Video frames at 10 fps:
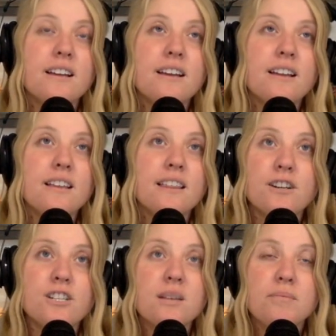that there's
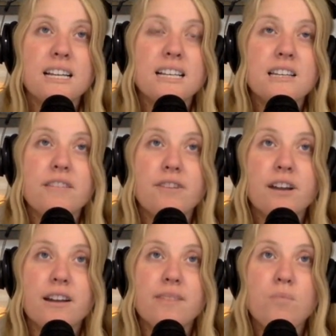something different
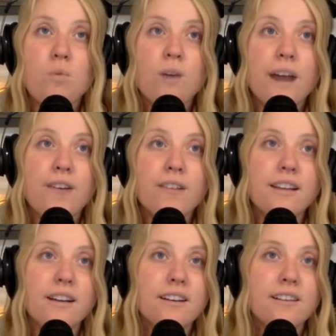and more out
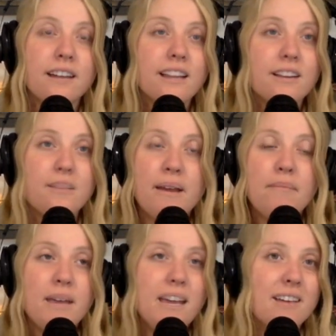there. And there may
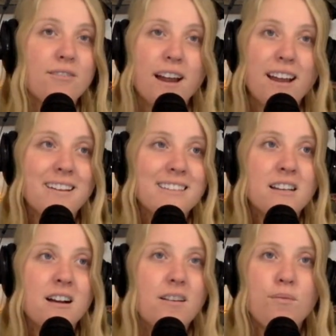be, right? It's
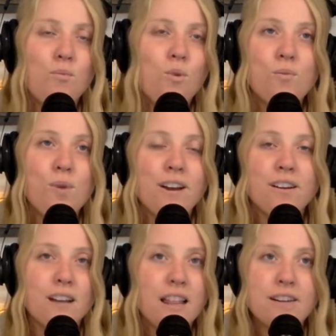not one way or
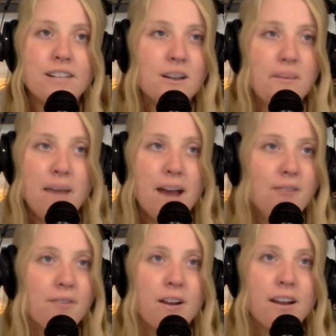another. It's not bad or
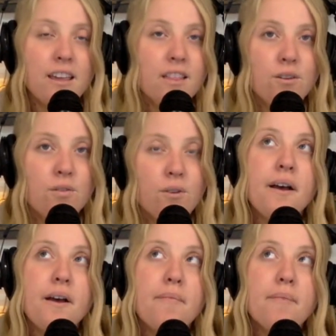wrong, either
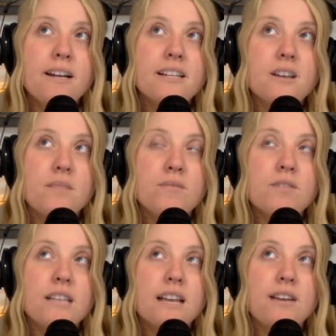or. But it's almost
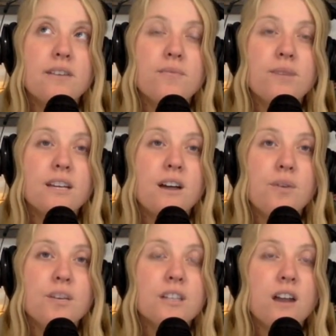like we
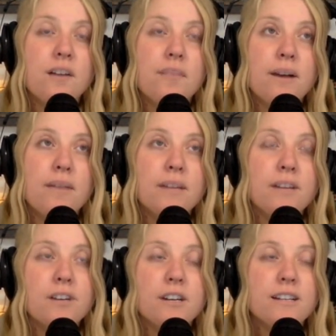always talk about, me and
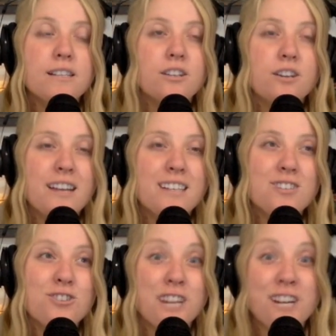Curtis, the grass is
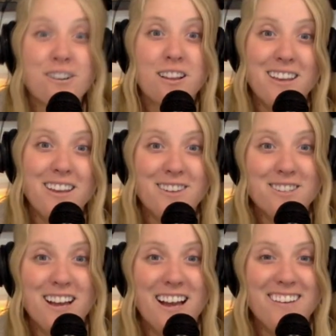greener on the other
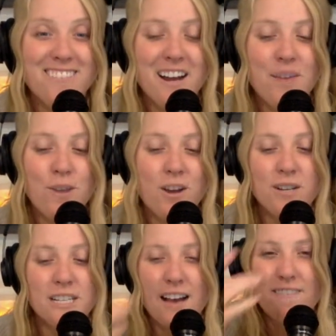side, right? We always
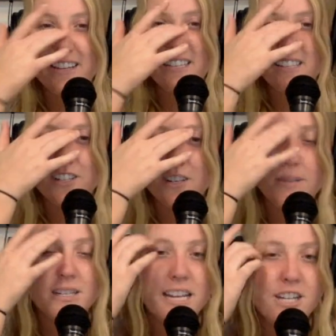have this
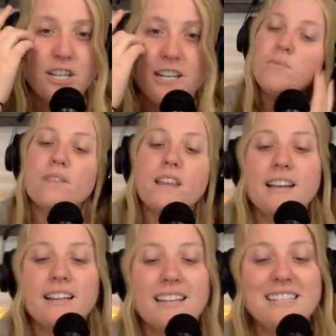interpretation. And
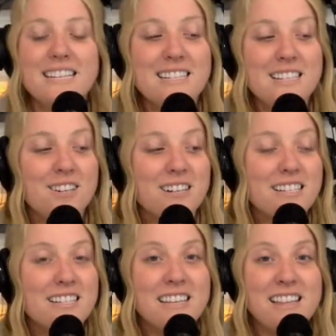it's easier to
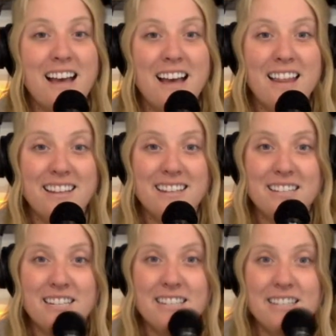see that than to
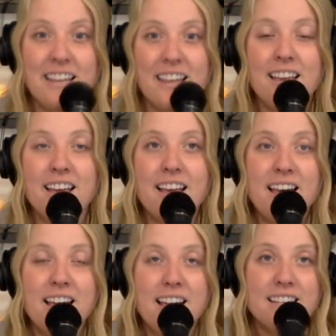just like
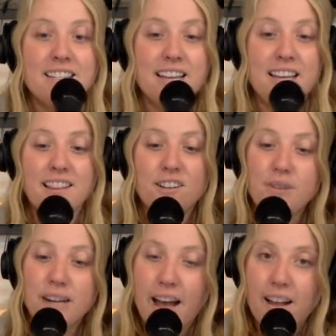sit in the
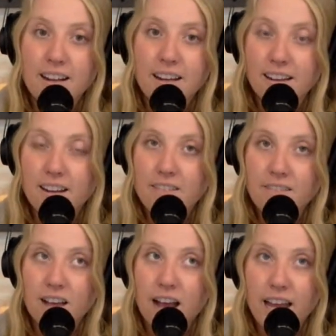reality of
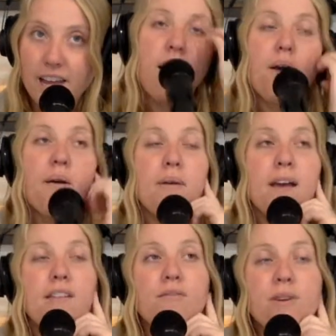life. But
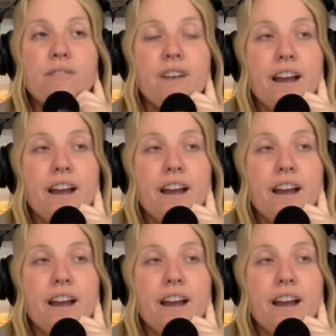if we find